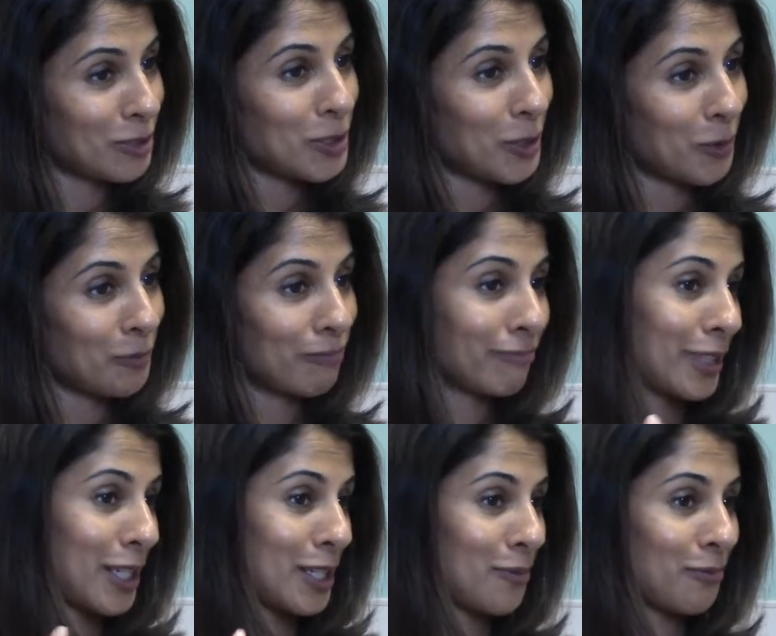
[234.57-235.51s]
So
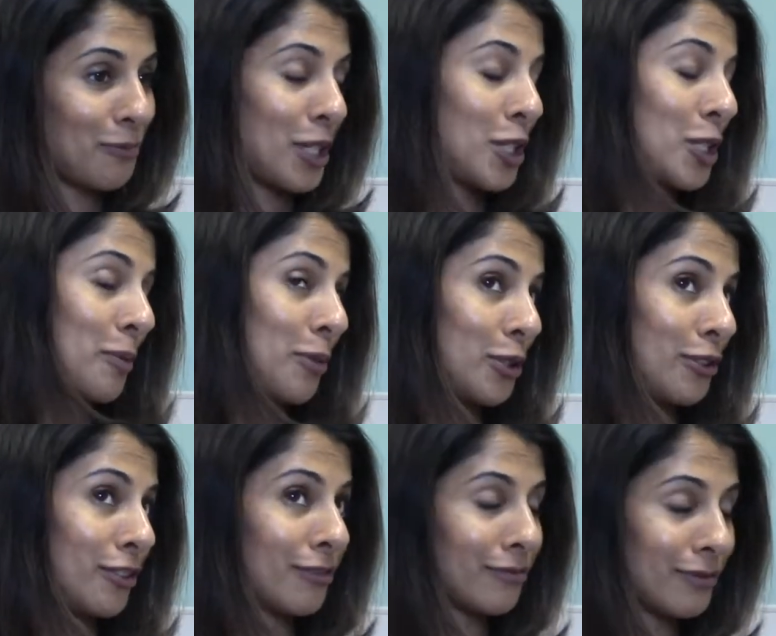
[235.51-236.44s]
that's
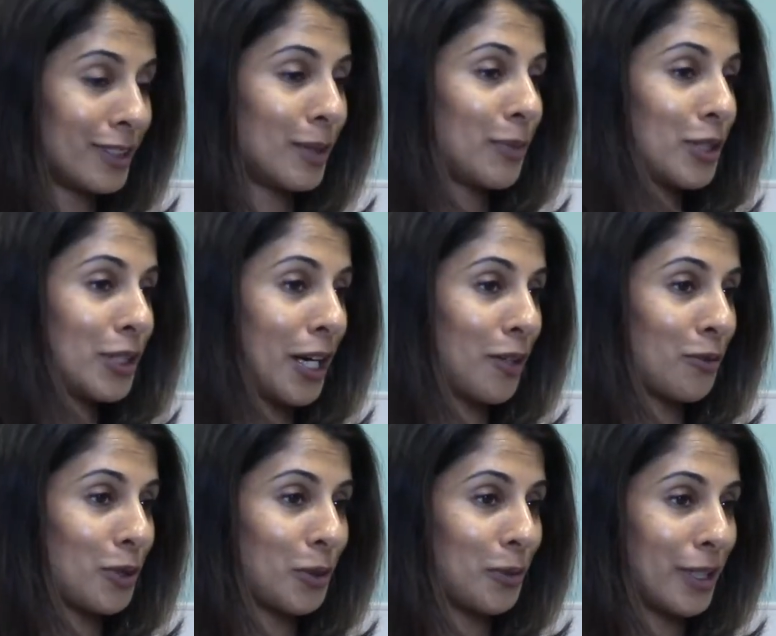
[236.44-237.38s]
typical kind
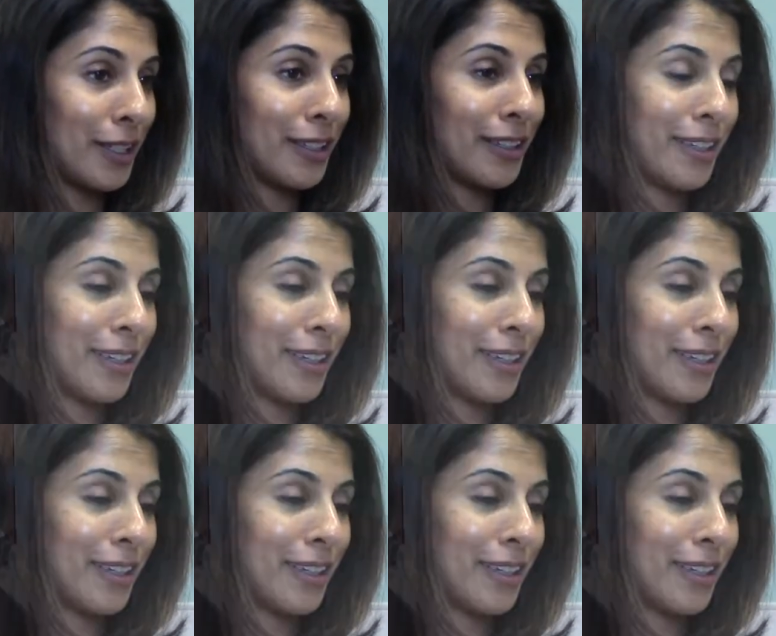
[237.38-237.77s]
of work week.